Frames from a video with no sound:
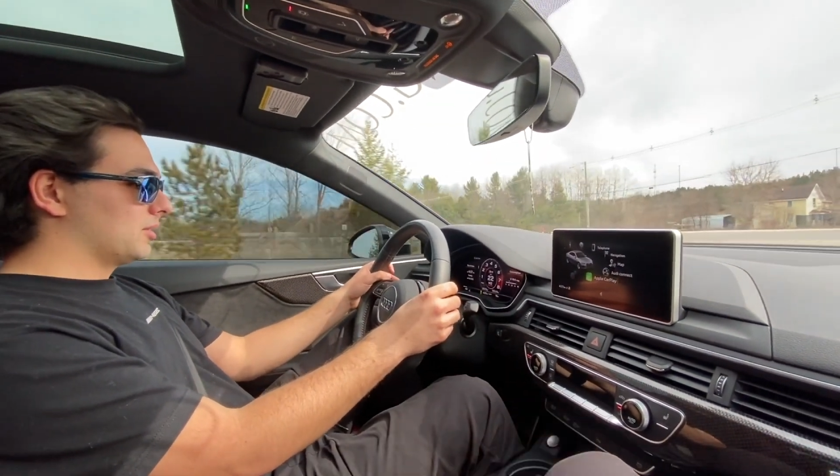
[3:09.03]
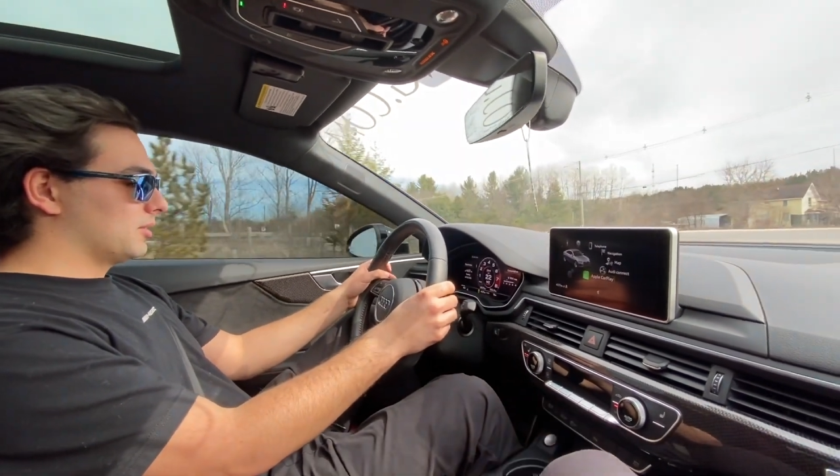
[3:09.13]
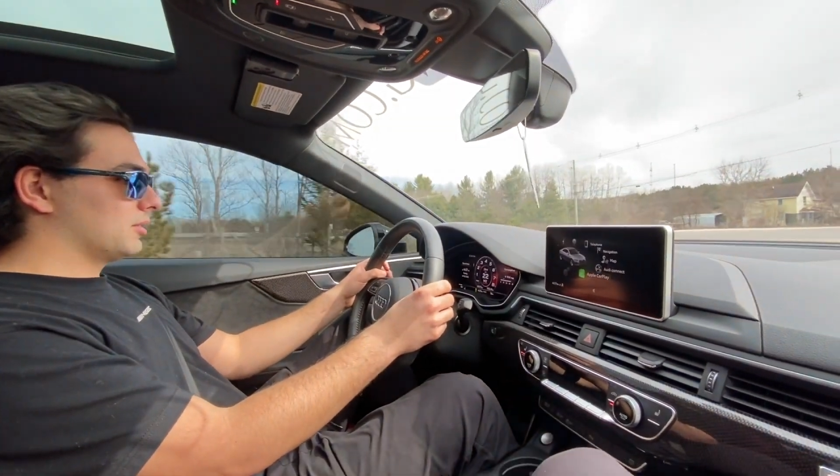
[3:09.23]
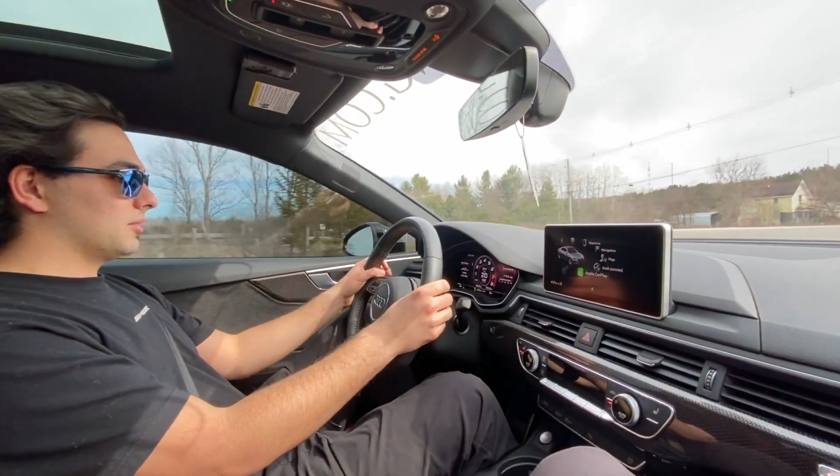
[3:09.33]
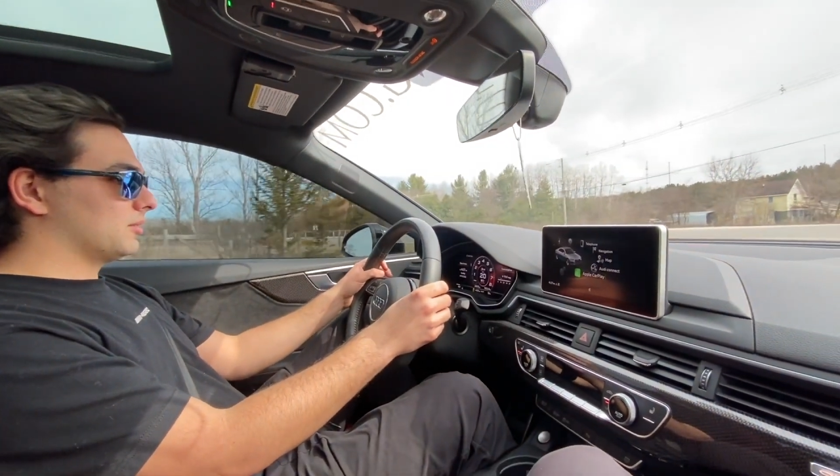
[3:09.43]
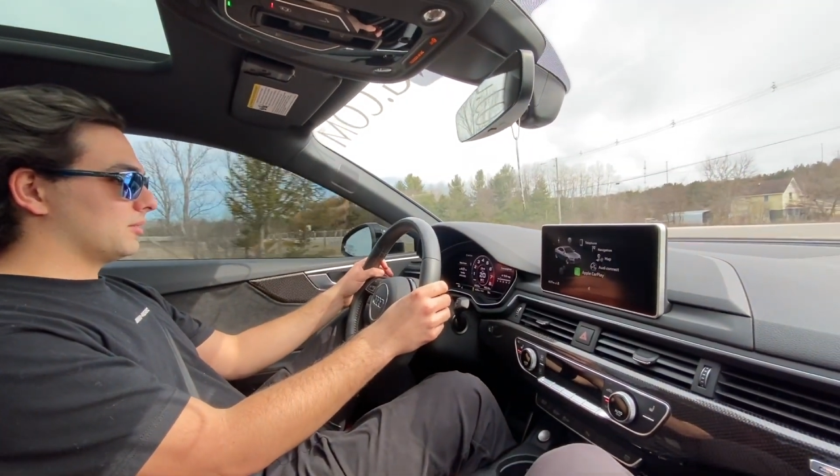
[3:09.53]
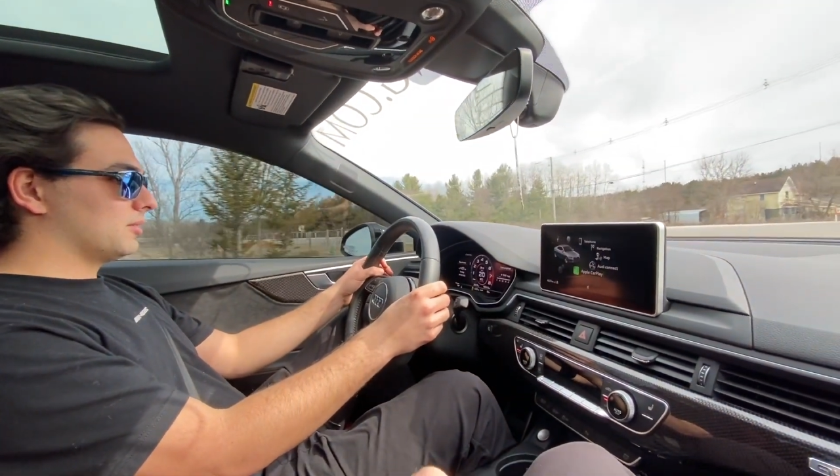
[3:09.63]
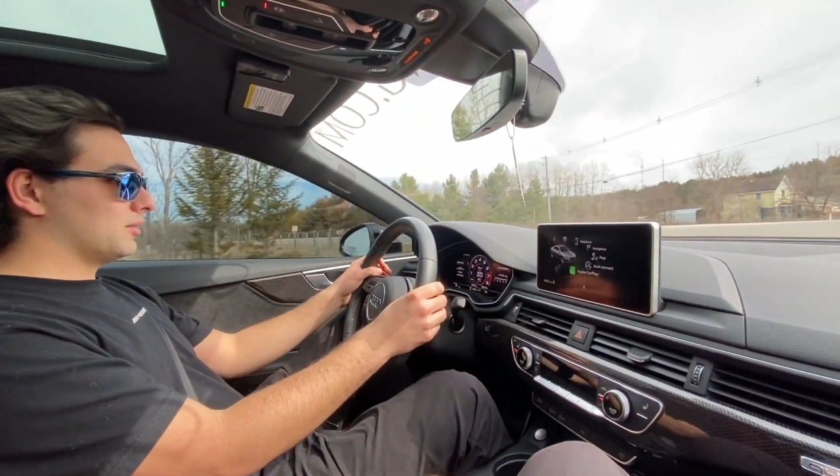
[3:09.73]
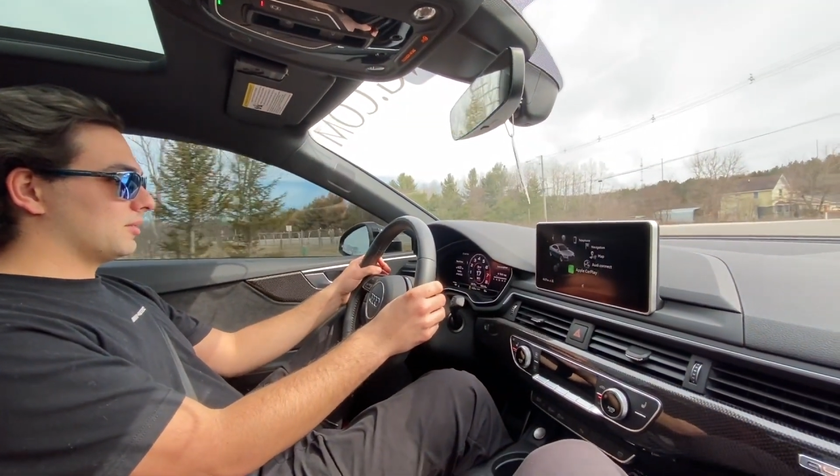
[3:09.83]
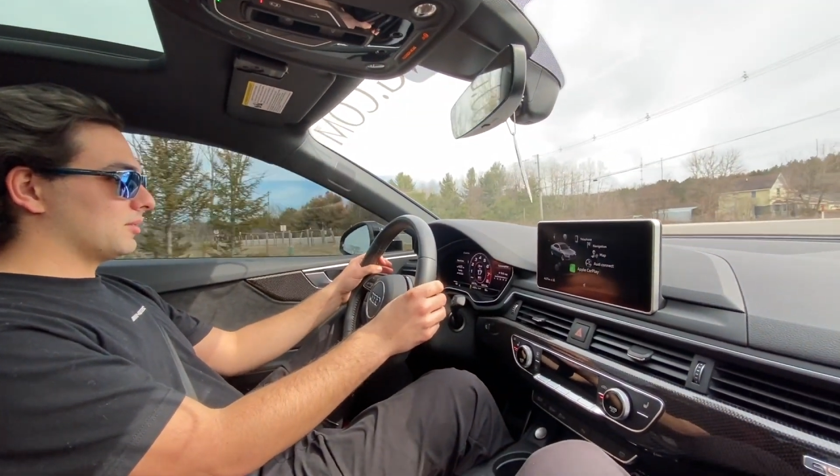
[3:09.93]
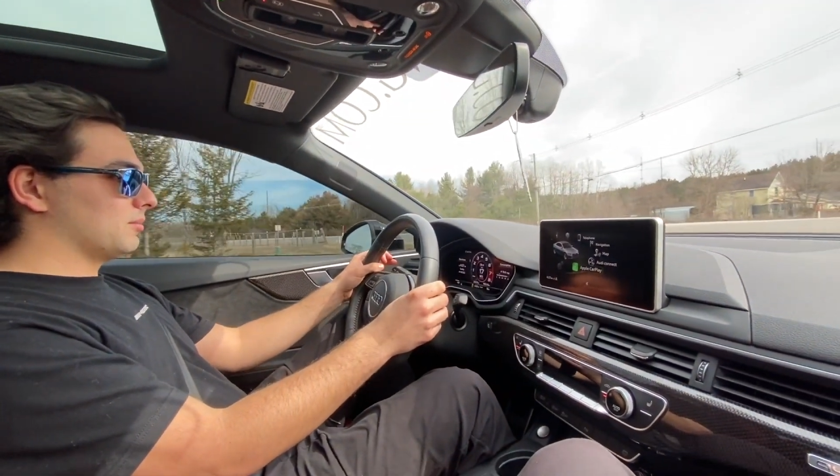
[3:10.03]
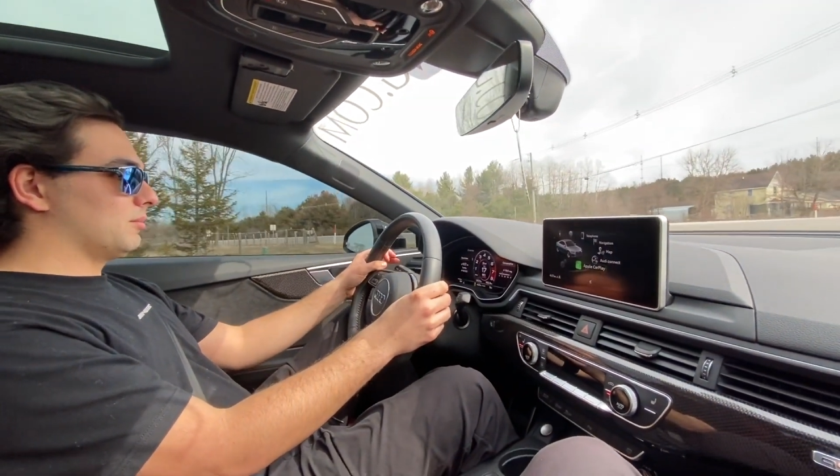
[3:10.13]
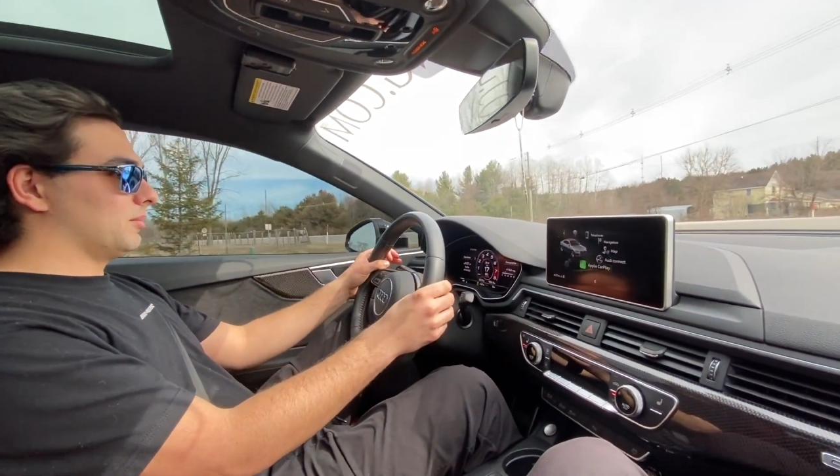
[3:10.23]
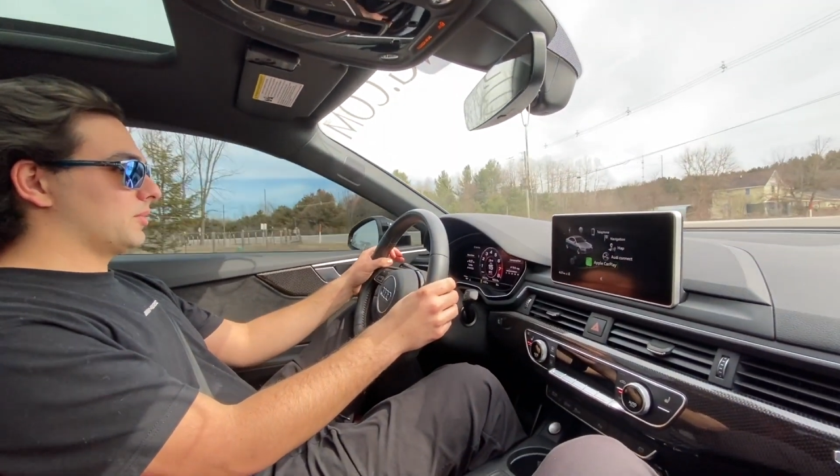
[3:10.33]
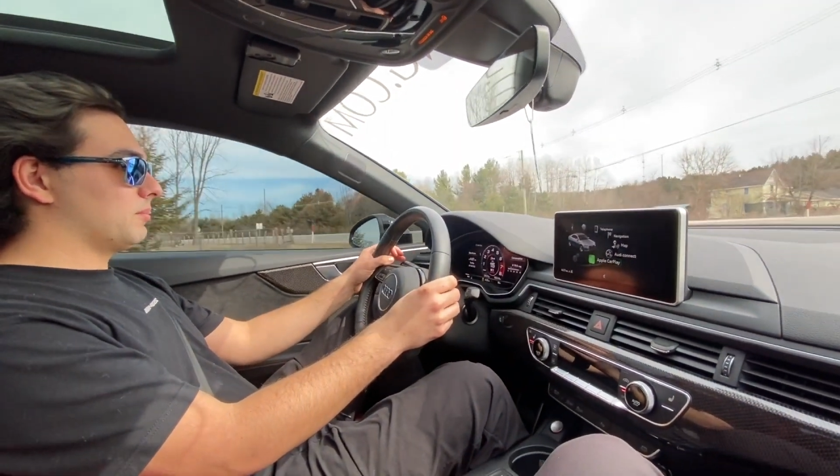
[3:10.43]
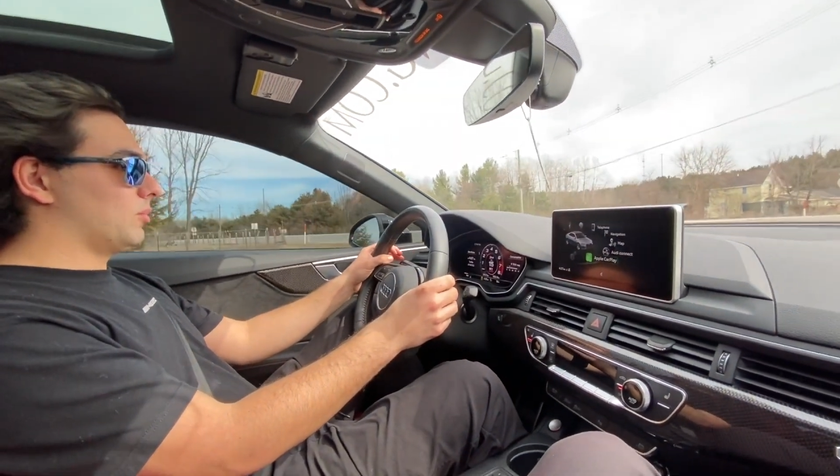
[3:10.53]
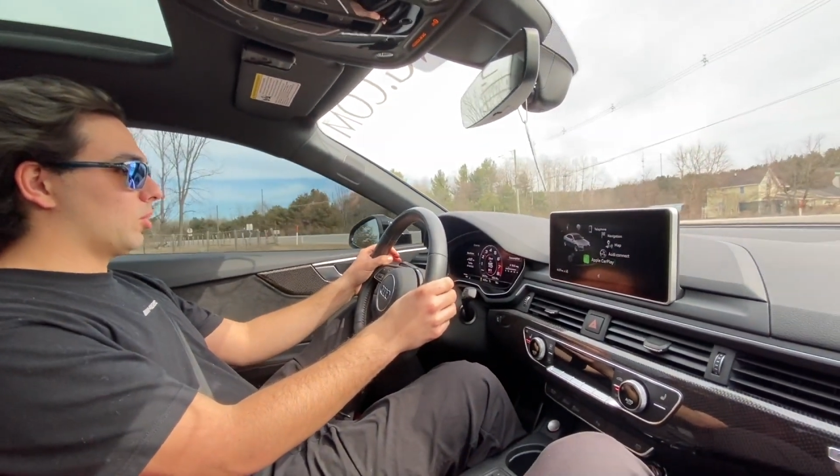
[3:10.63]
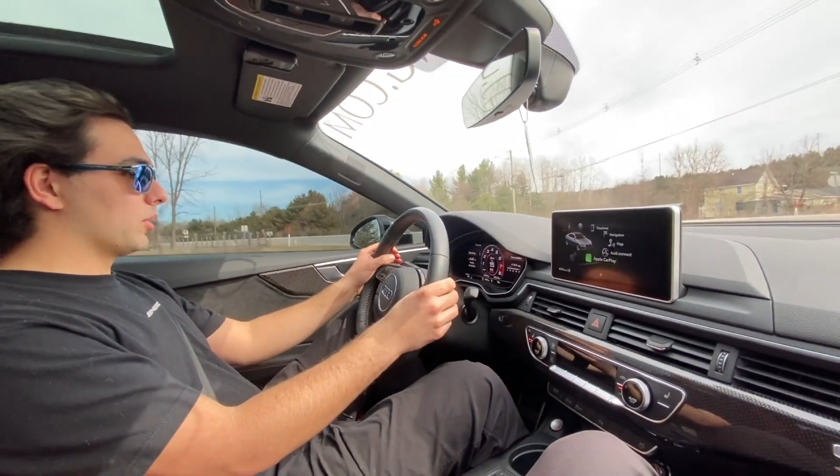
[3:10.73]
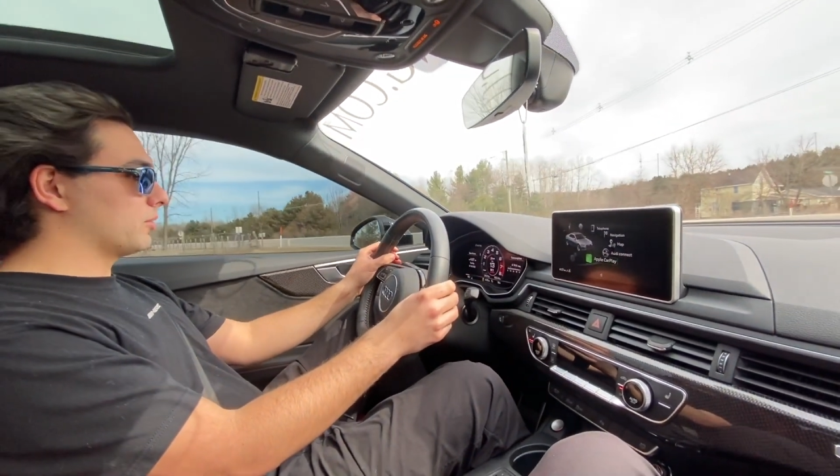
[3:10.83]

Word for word: This one is, what is it,